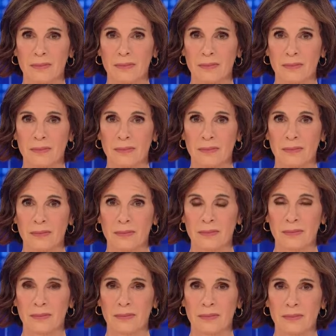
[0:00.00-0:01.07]

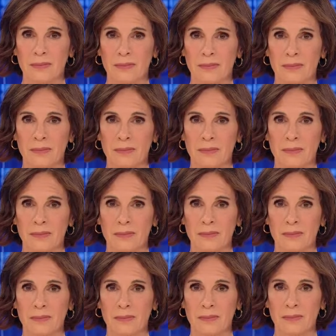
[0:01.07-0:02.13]

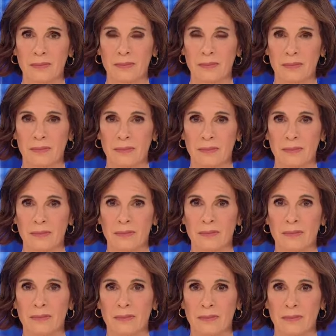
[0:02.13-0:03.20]

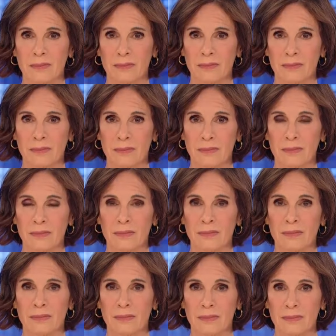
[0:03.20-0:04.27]

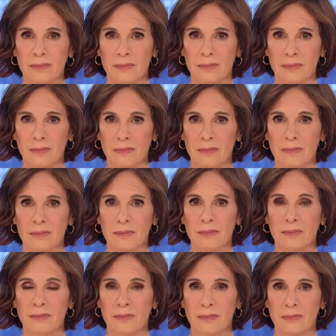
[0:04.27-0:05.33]

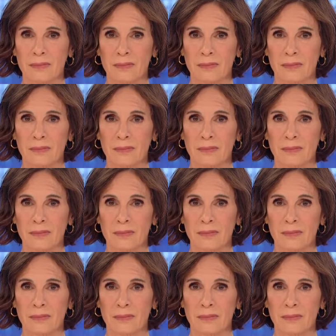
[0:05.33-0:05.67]
[no speech]